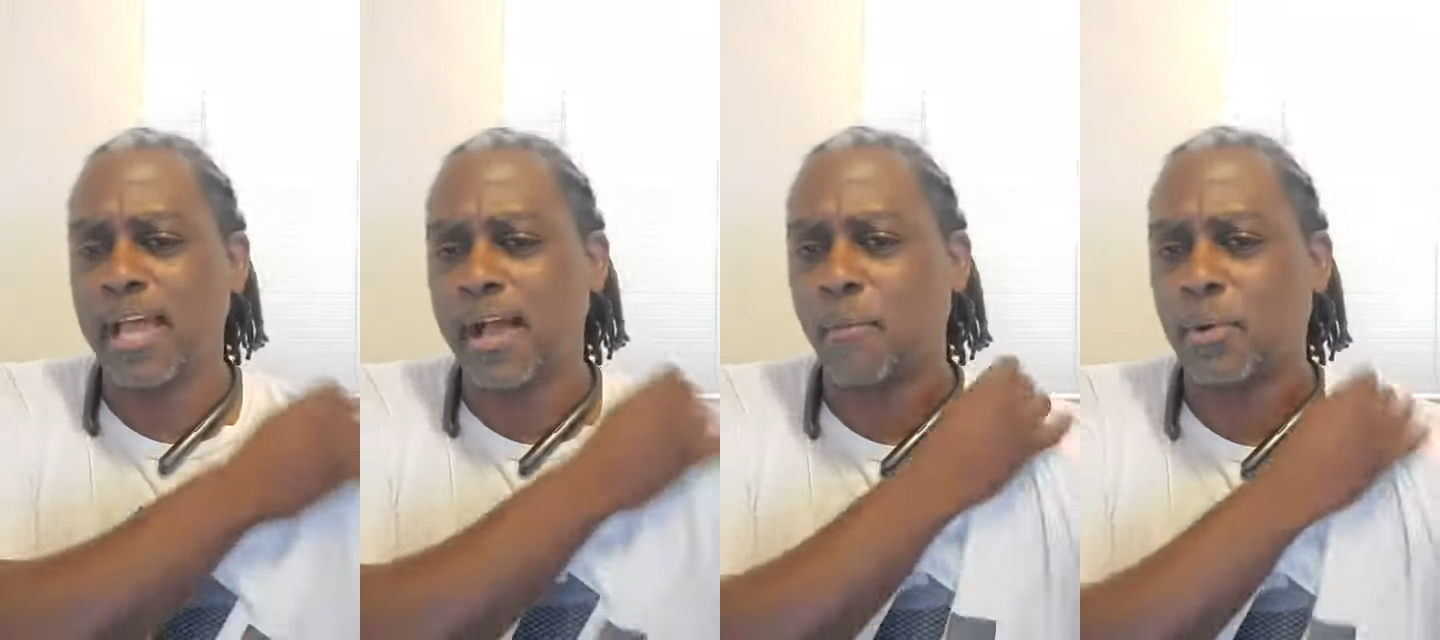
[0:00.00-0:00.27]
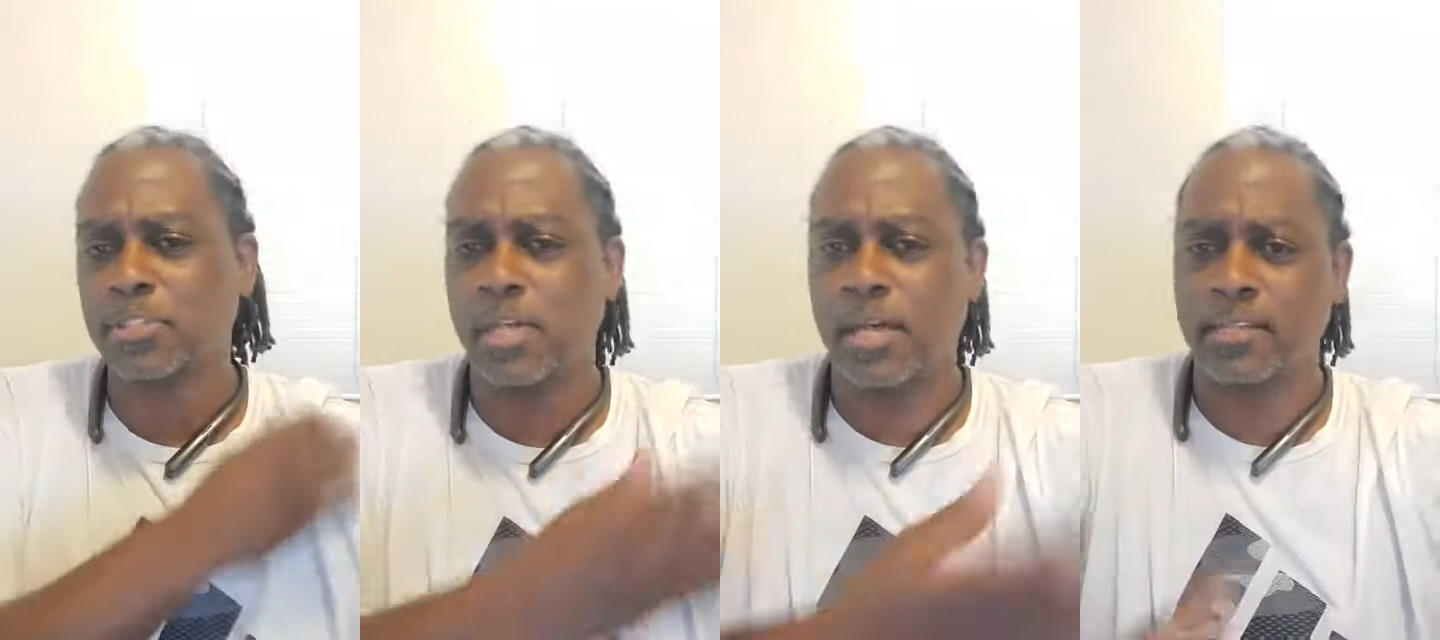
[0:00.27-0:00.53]
I
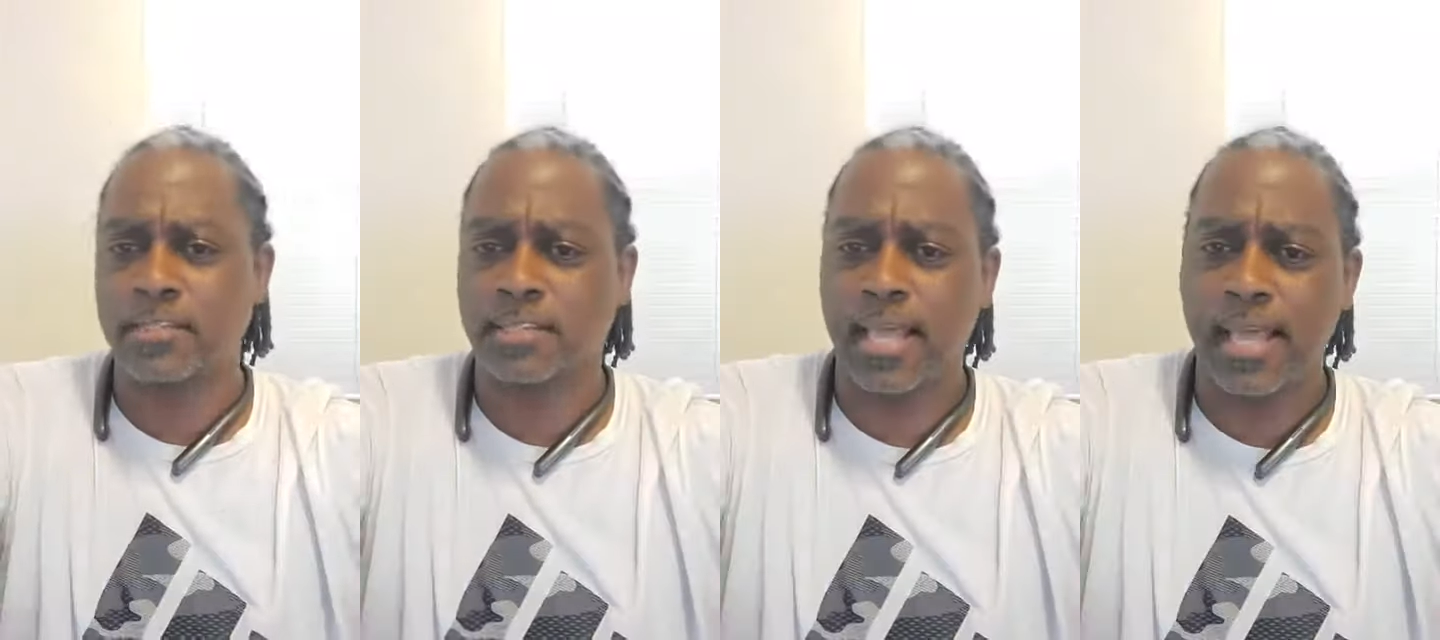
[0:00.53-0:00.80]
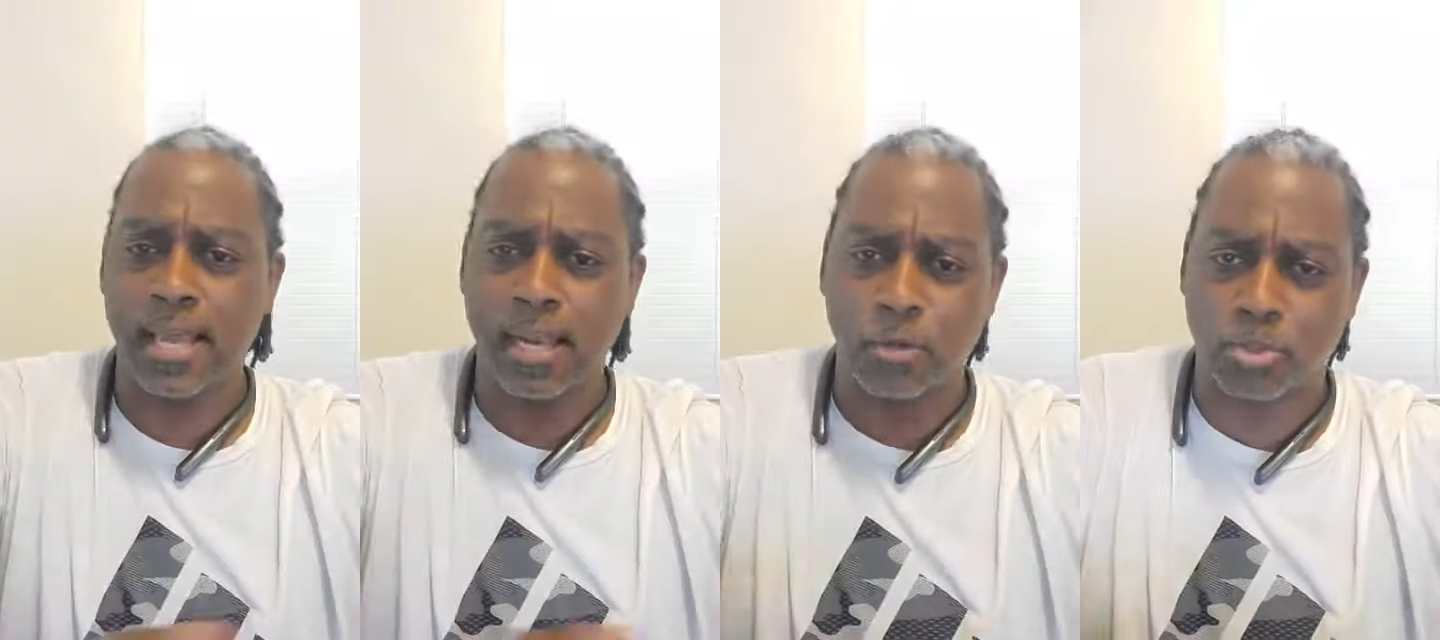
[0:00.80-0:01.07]
want y'all to say
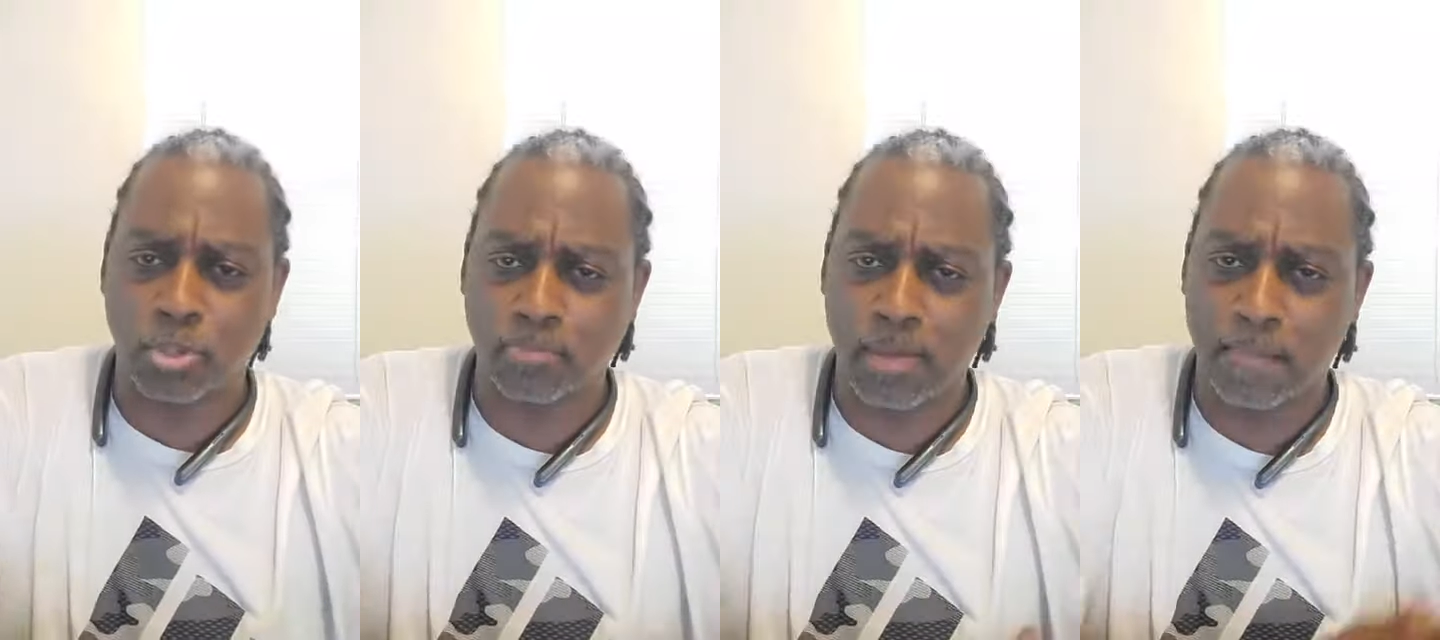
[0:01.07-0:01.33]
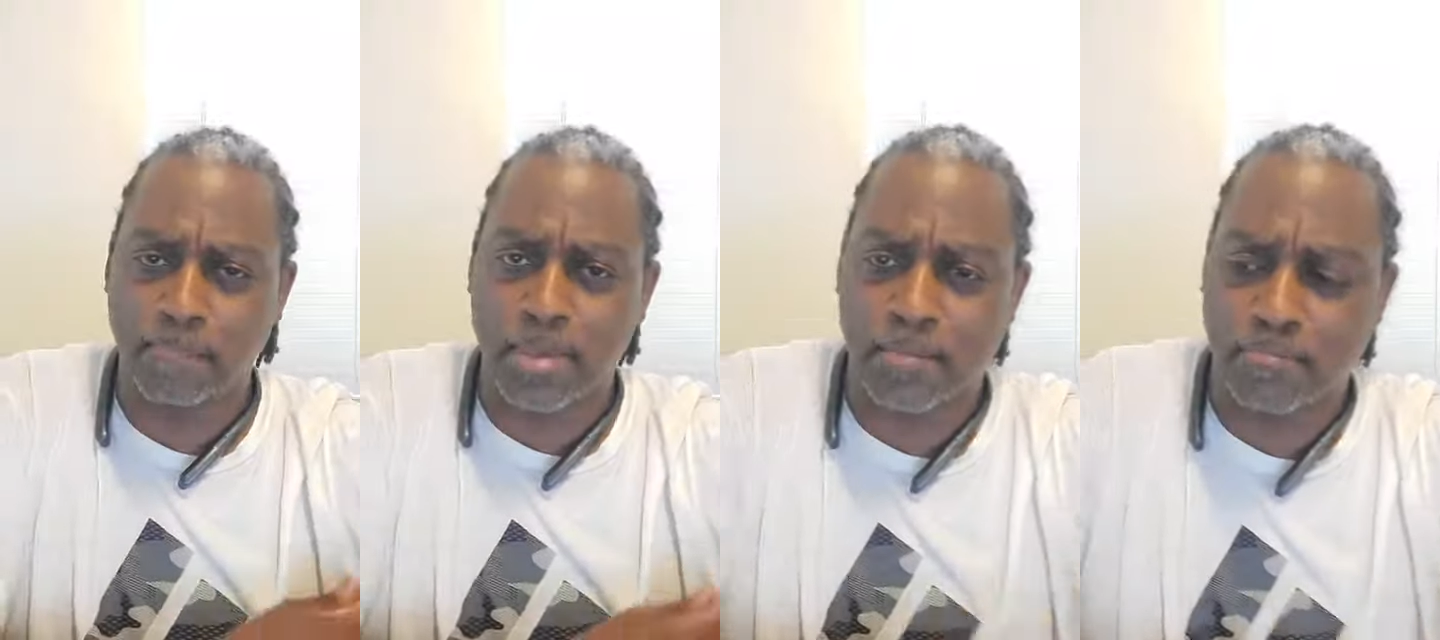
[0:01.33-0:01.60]
hello to my
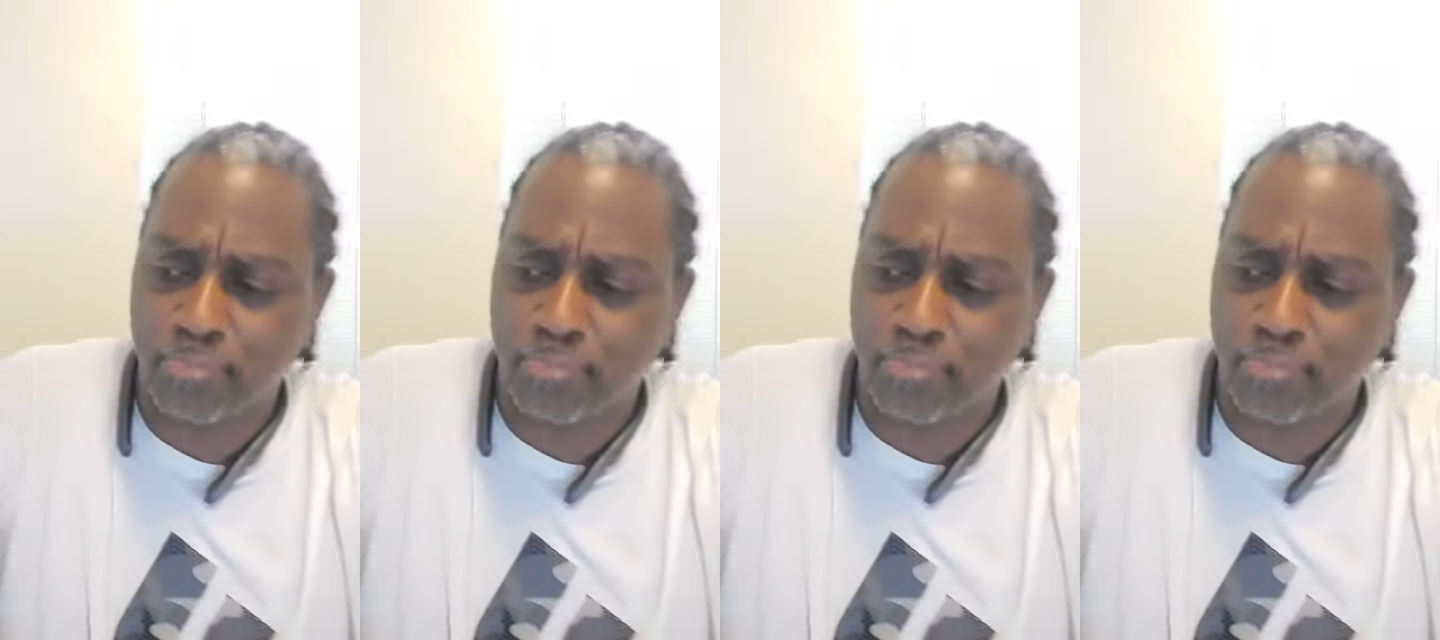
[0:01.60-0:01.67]
big